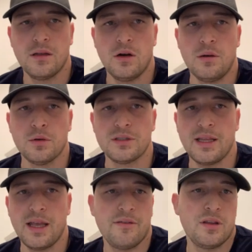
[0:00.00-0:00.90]
Almost
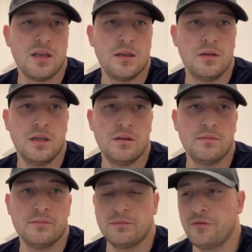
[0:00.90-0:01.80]
everything you need
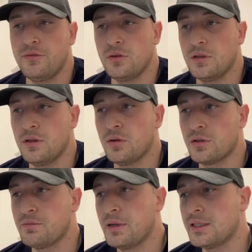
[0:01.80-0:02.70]
for the
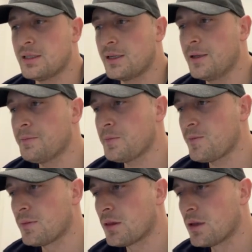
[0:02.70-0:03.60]
doors, basically.
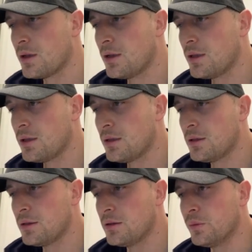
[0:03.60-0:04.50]

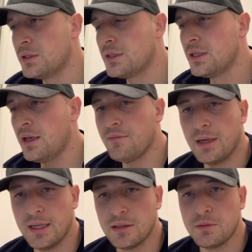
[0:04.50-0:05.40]
We still have
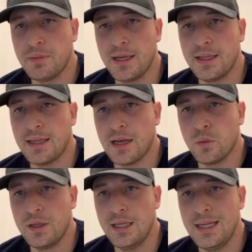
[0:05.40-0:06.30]
money to spend,
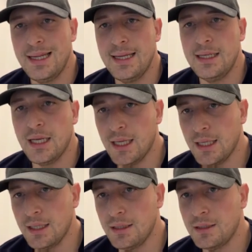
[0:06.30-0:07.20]
and we
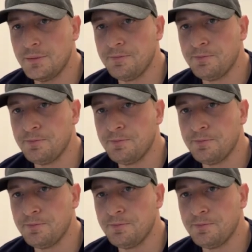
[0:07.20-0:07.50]
need